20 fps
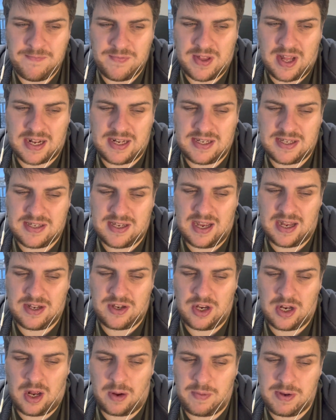they said,
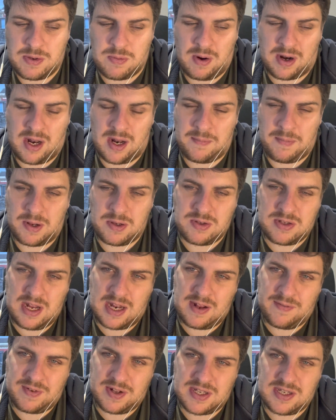you know, he's one of the most
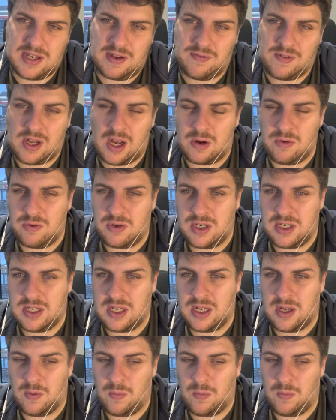innovative coaches in the